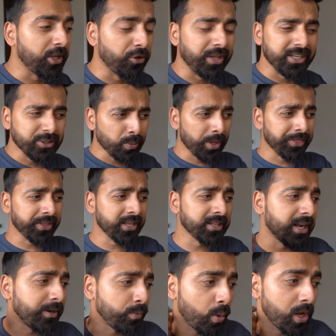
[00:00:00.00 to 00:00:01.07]
Now there is one thing
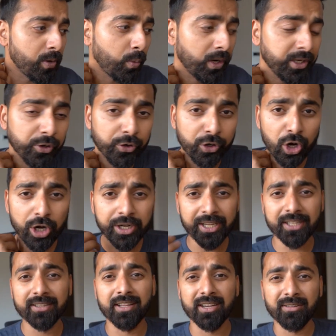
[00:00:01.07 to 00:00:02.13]
that while you're
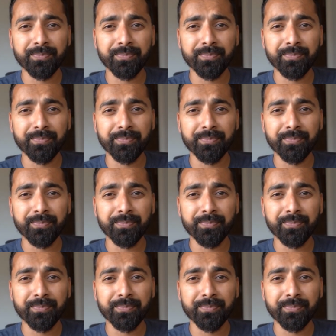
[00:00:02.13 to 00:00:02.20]
recording,